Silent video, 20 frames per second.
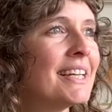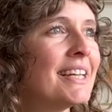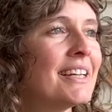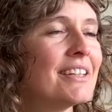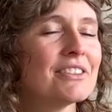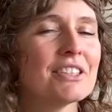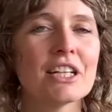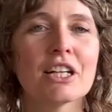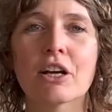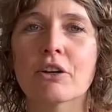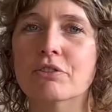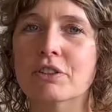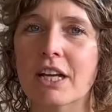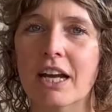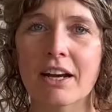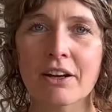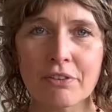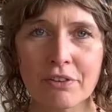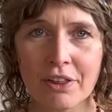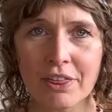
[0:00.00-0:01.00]
She loves
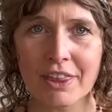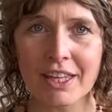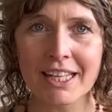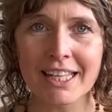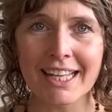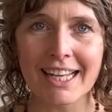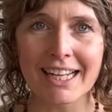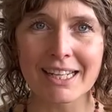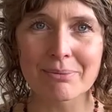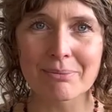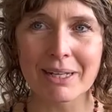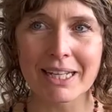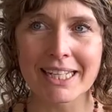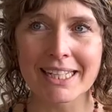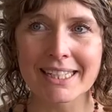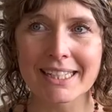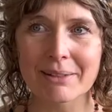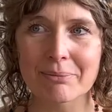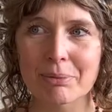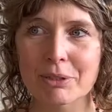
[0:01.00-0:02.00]
everything I
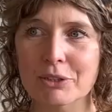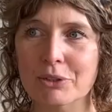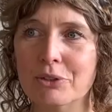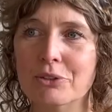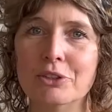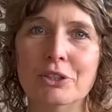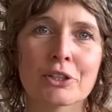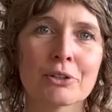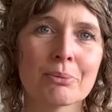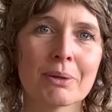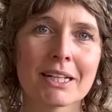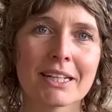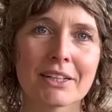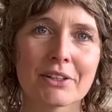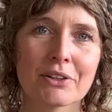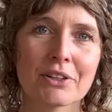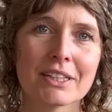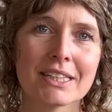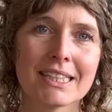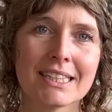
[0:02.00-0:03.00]
make, but also my
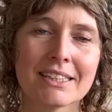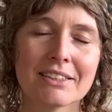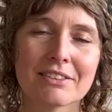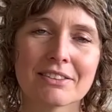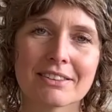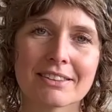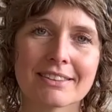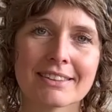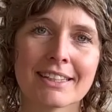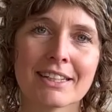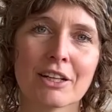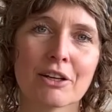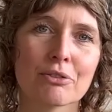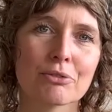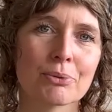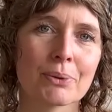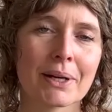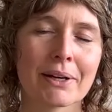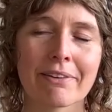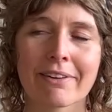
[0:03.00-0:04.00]
little niece, she
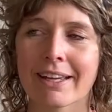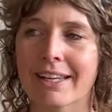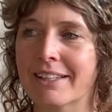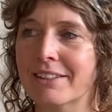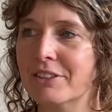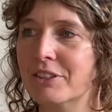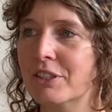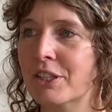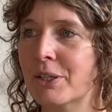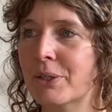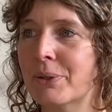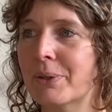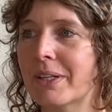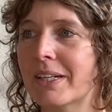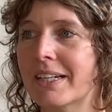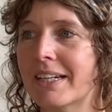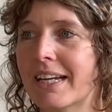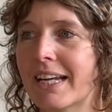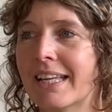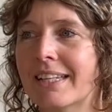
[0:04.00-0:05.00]
loves wearing it. So
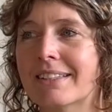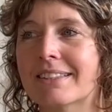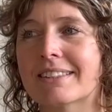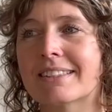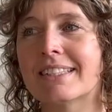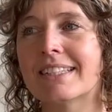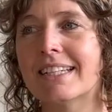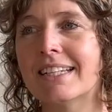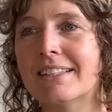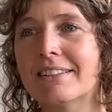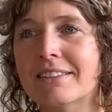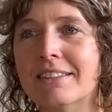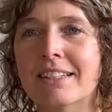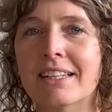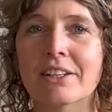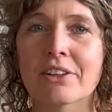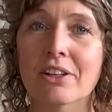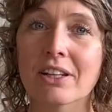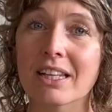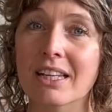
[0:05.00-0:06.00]
and she is a
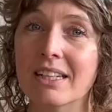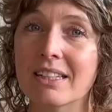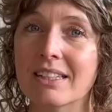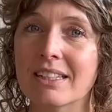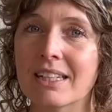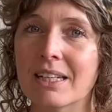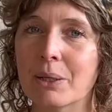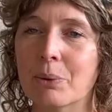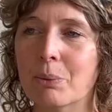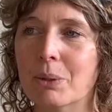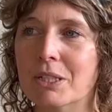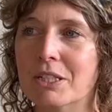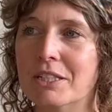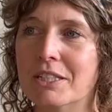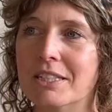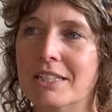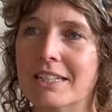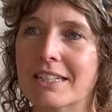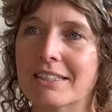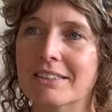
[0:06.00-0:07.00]
little lady,
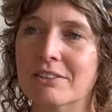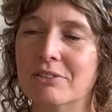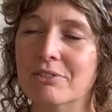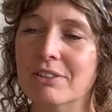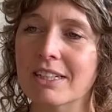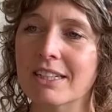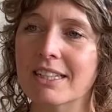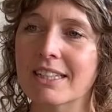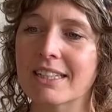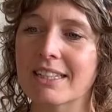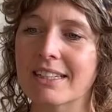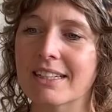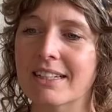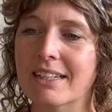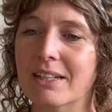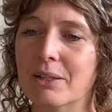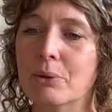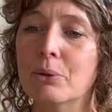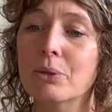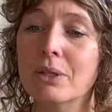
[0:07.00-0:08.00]
which is really
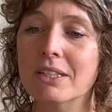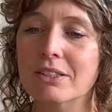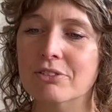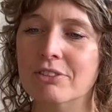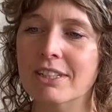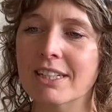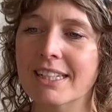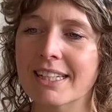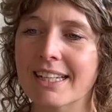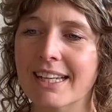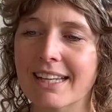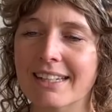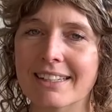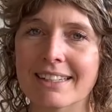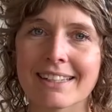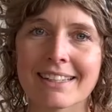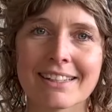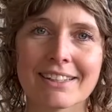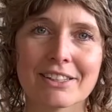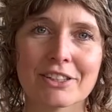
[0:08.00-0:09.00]
who is really
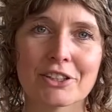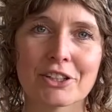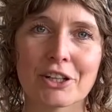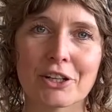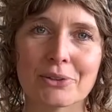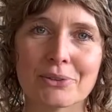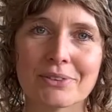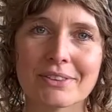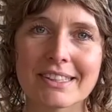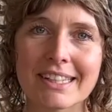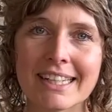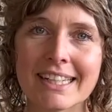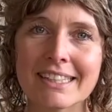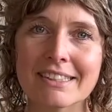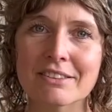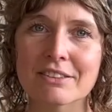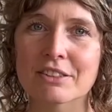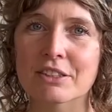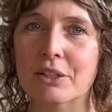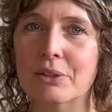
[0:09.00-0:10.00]
getting her own
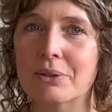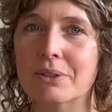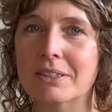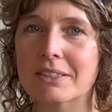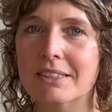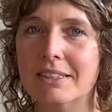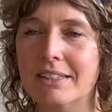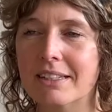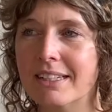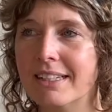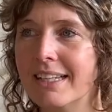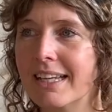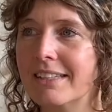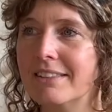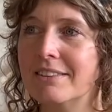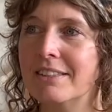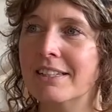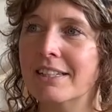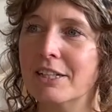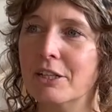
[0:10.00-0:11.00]
taste. So it
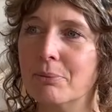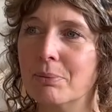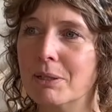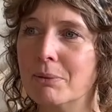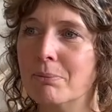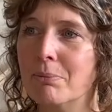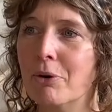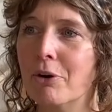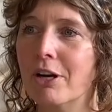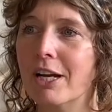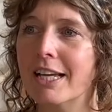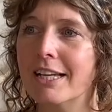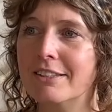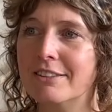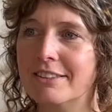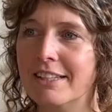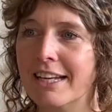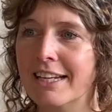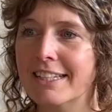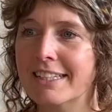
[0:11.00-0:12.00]
gets a little bit more
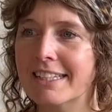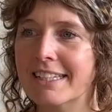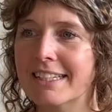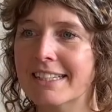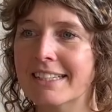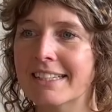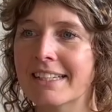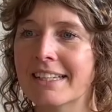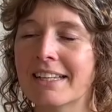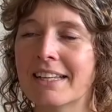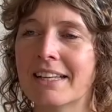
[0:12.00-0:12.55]
exciting.